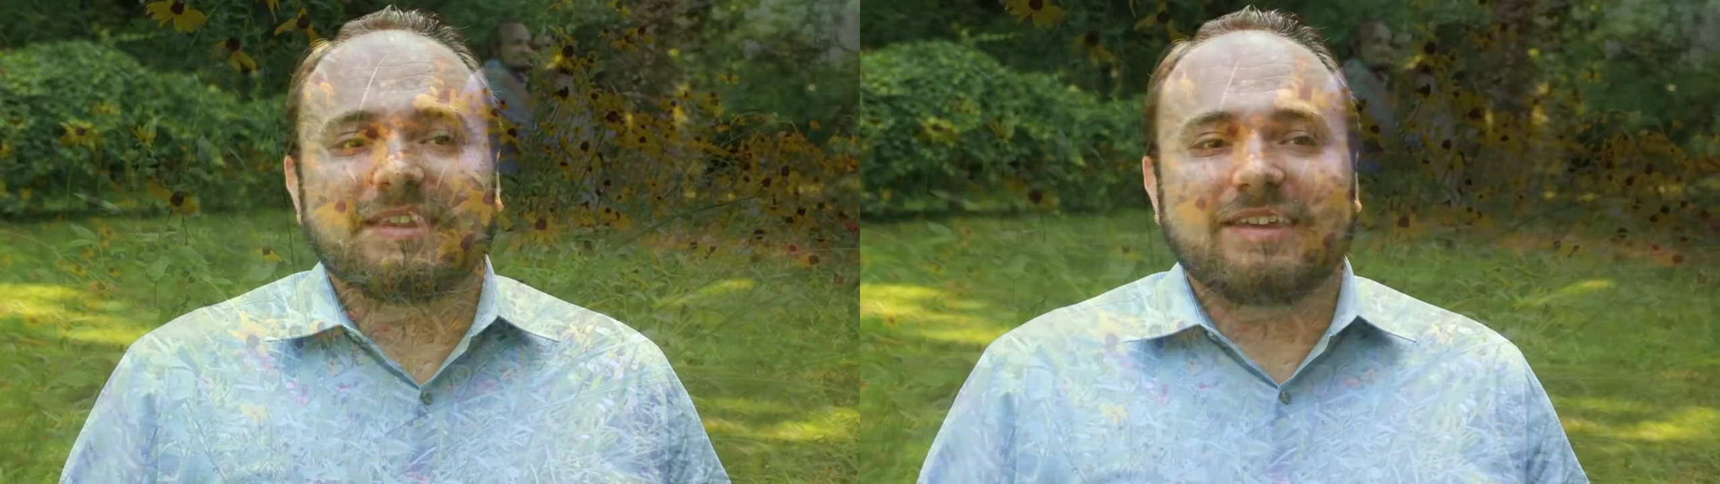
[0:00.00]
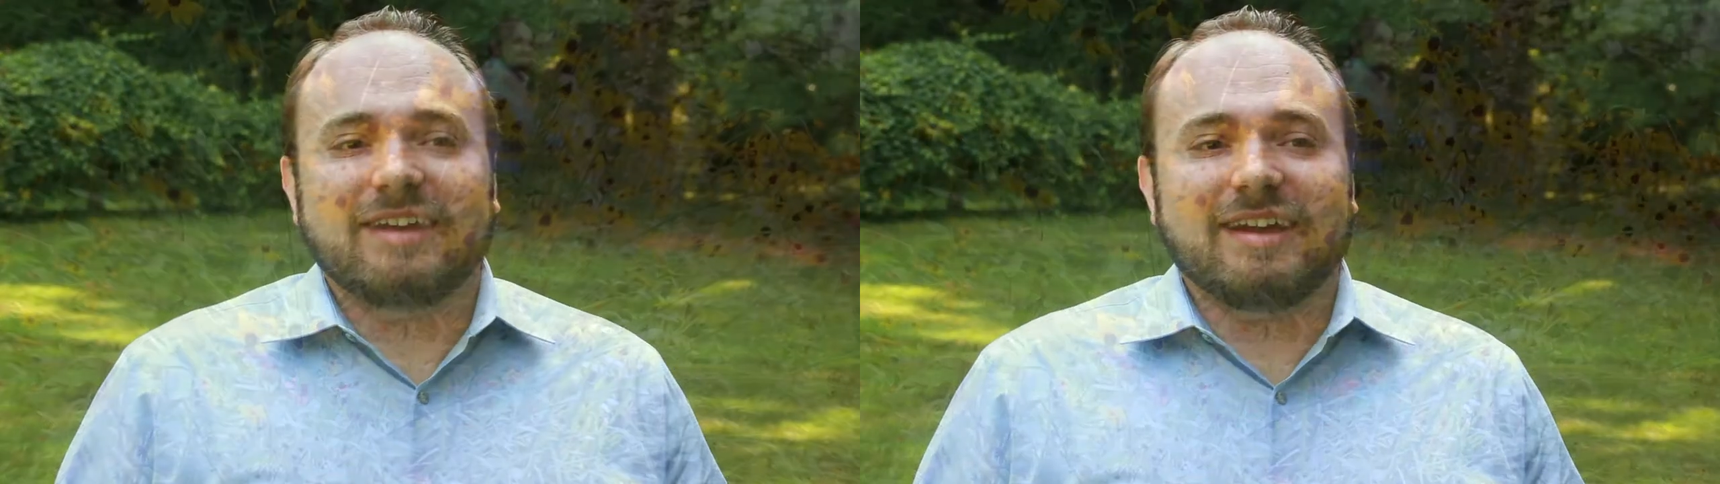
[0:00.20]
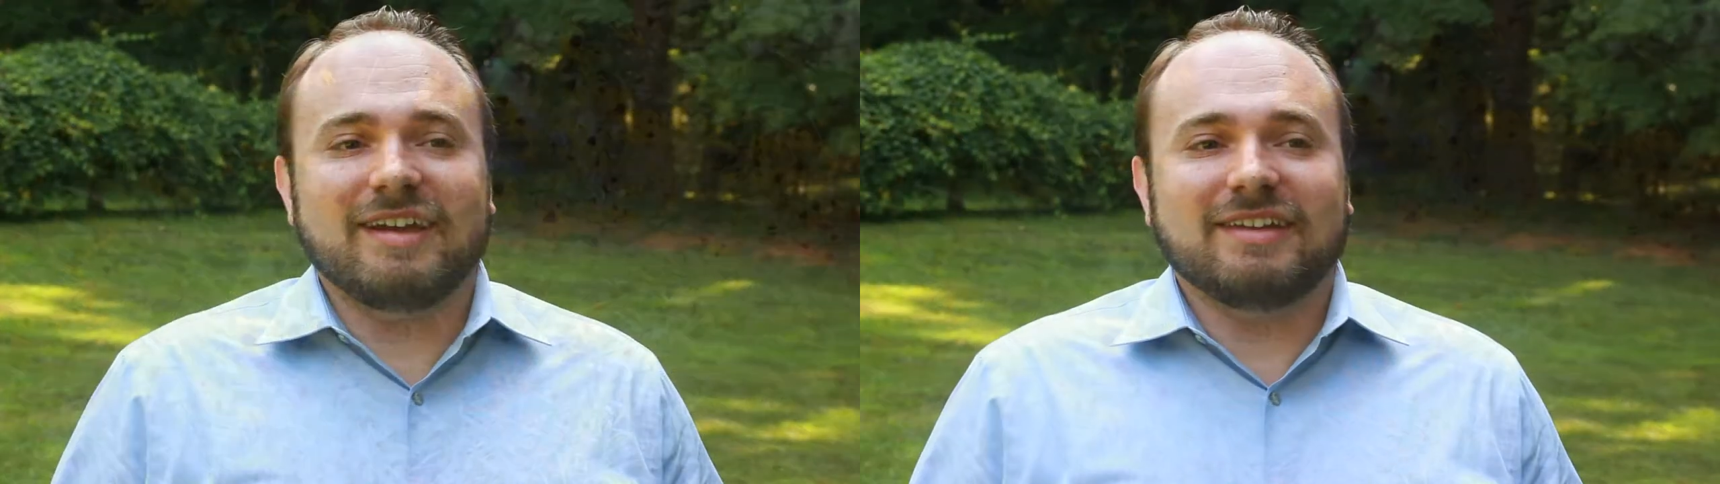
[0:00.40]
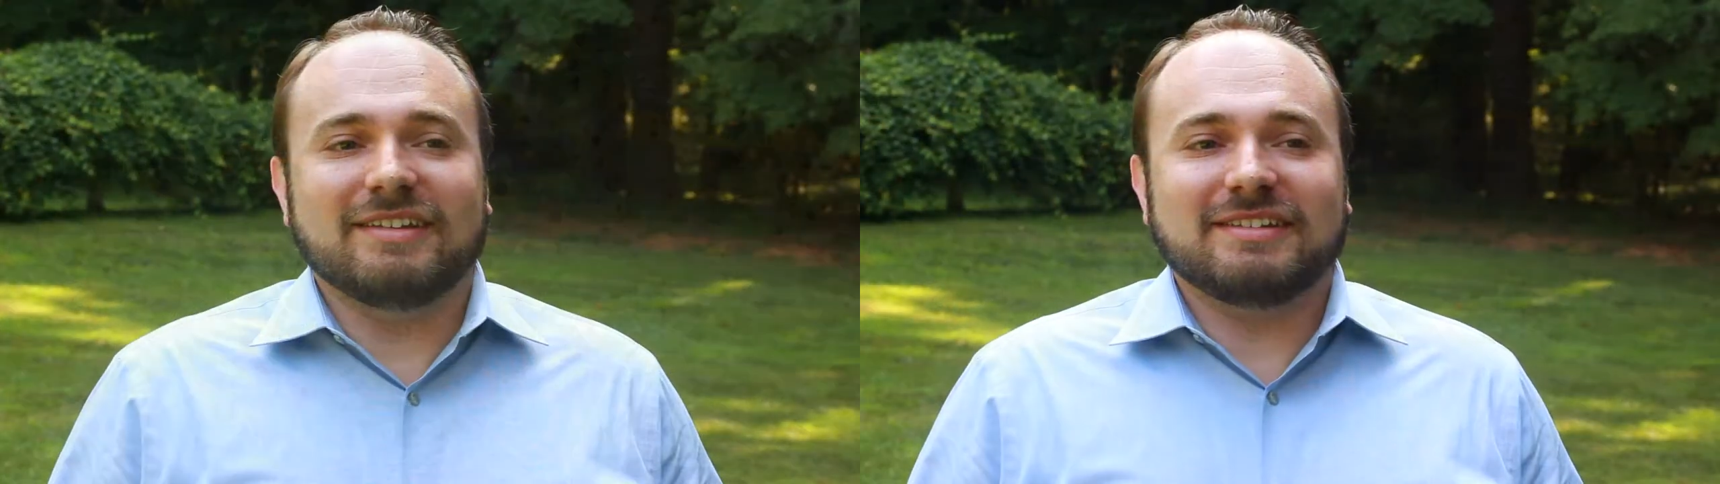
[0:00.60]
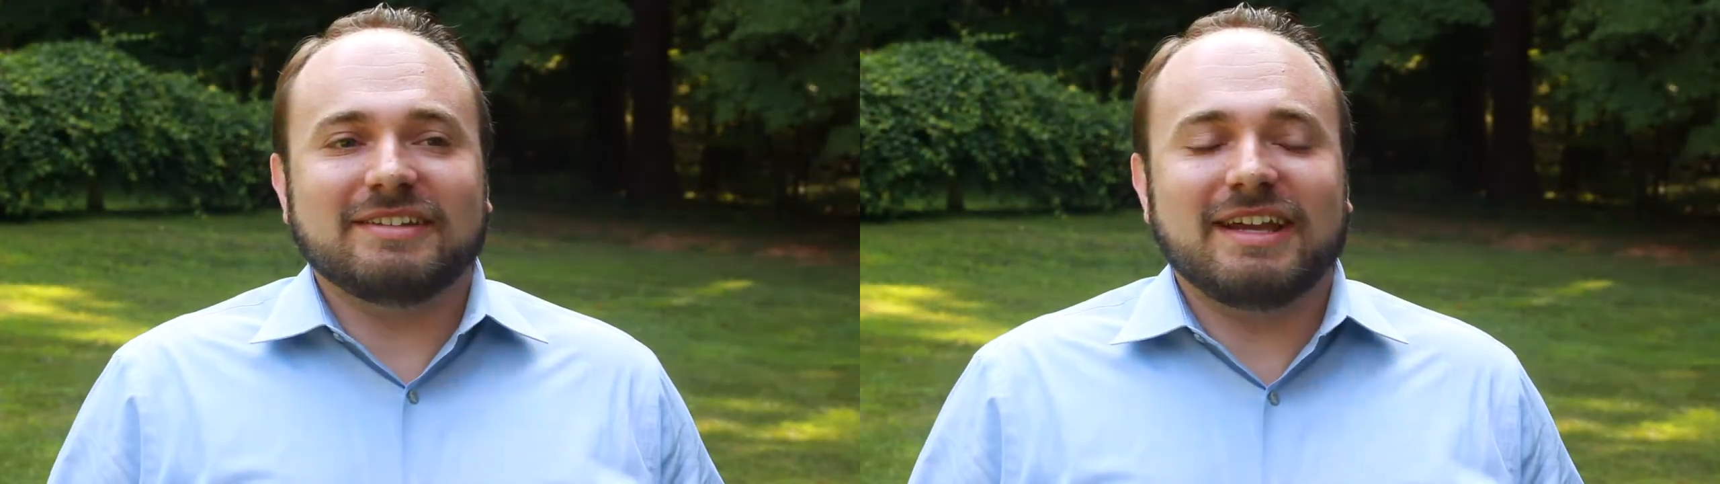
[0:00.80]

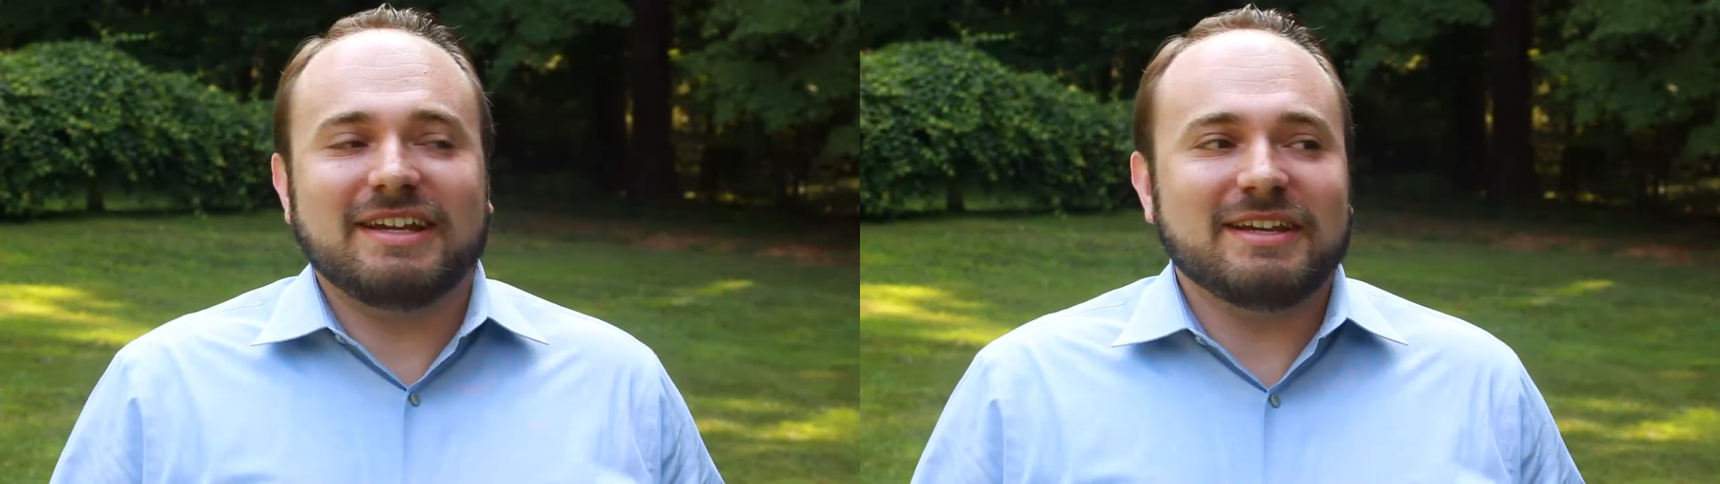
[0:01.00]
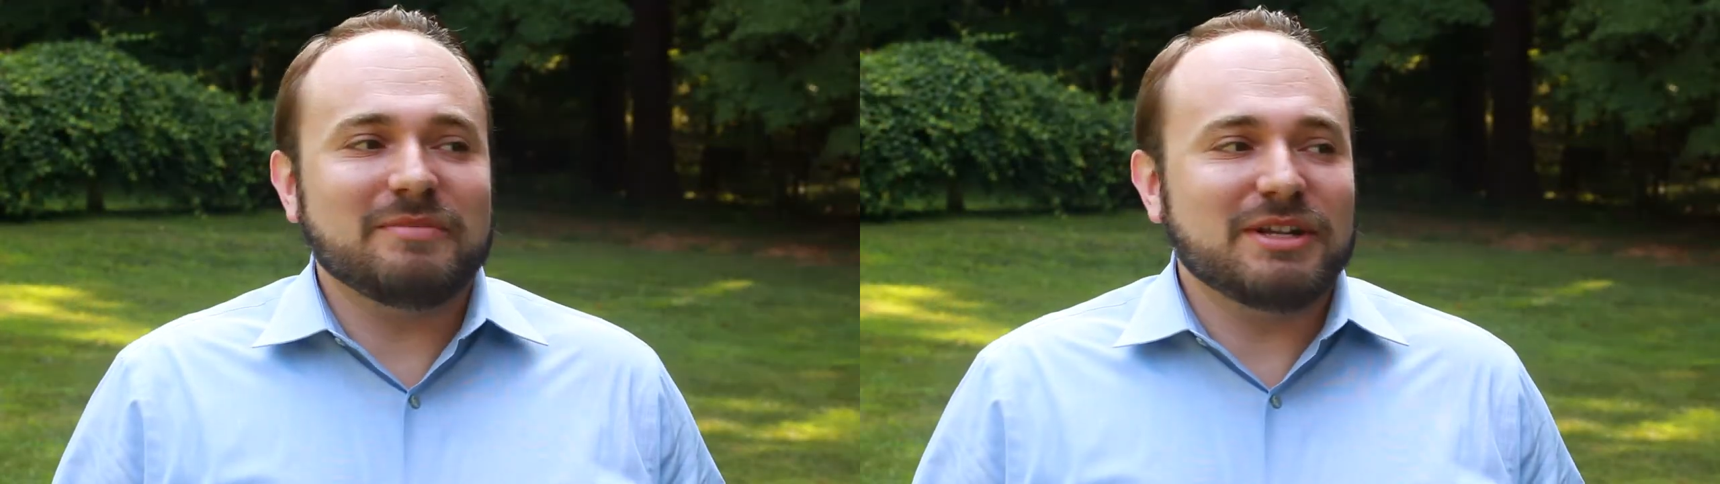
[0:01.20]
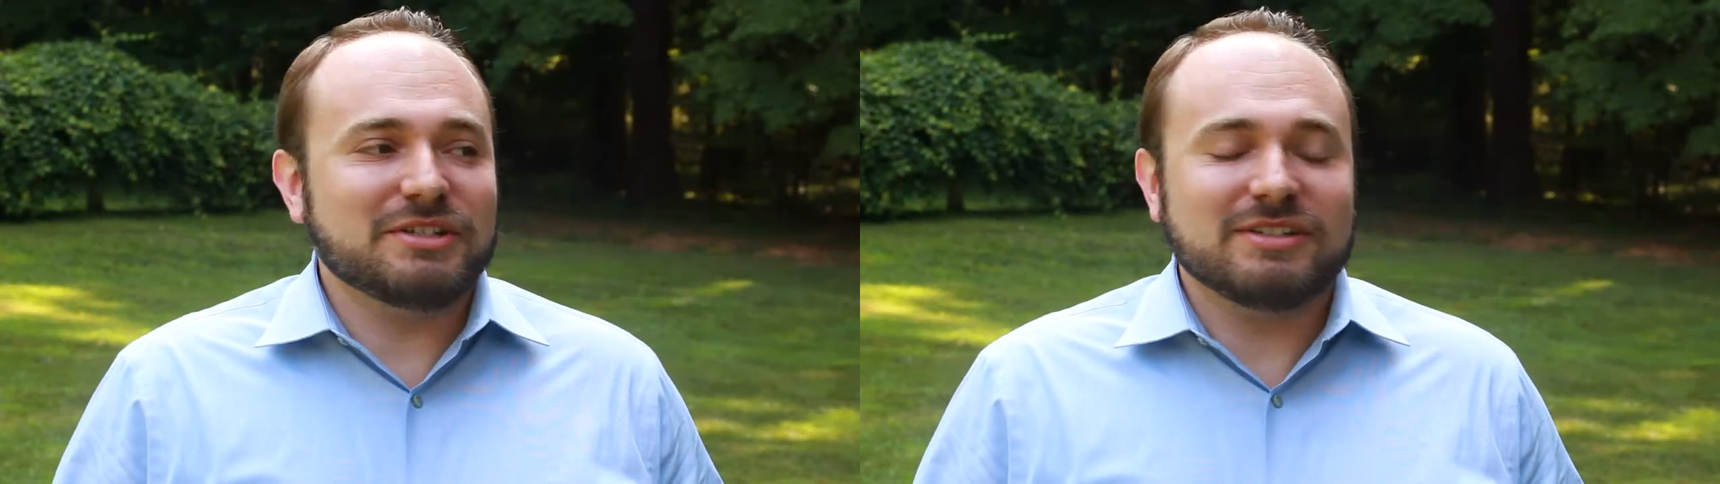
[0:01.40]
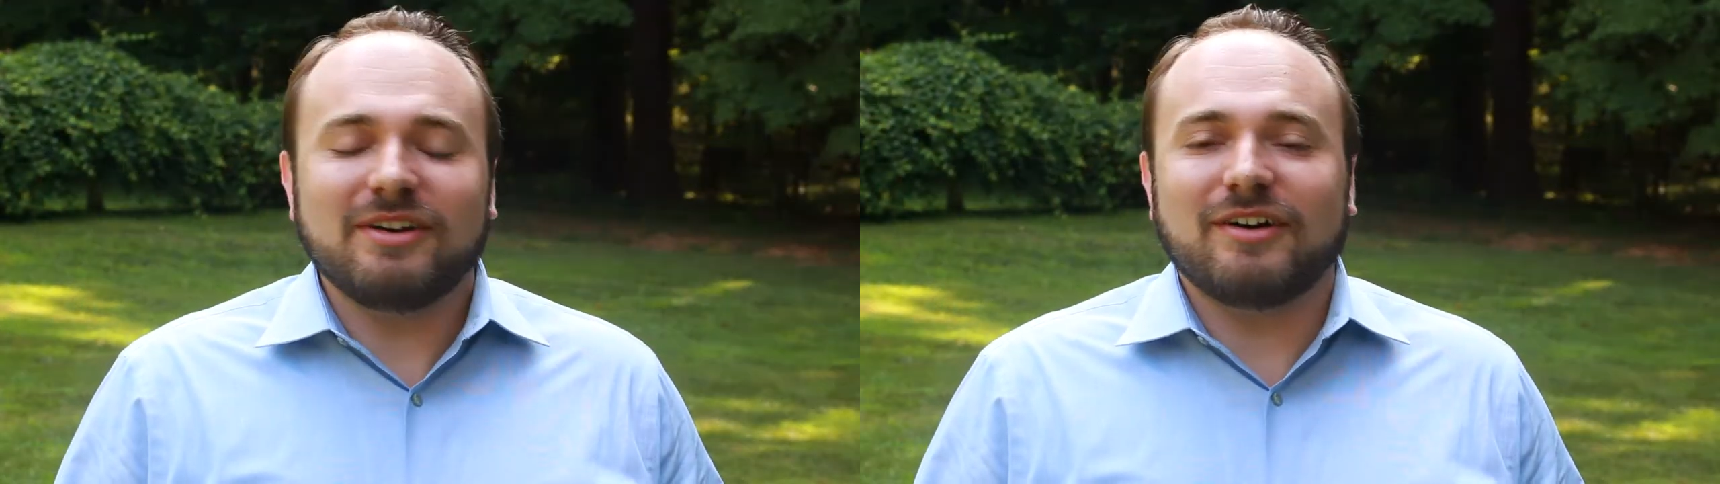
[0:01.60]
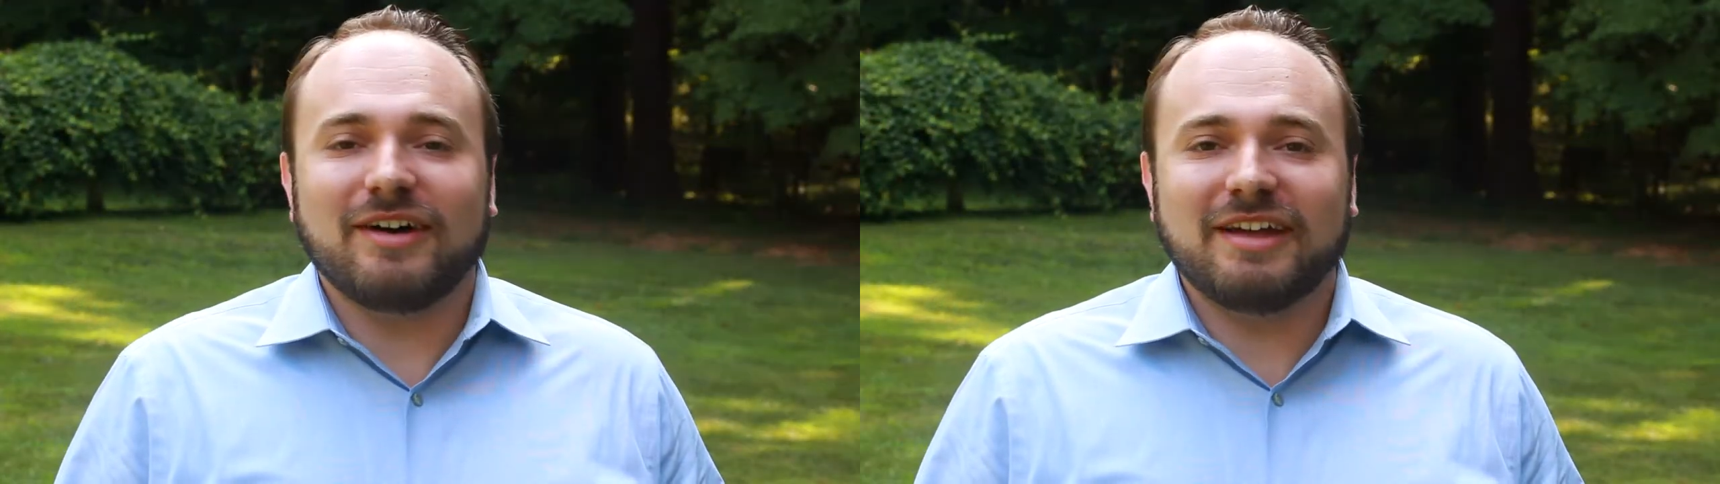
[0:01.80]
and Katie had mentioned, oh,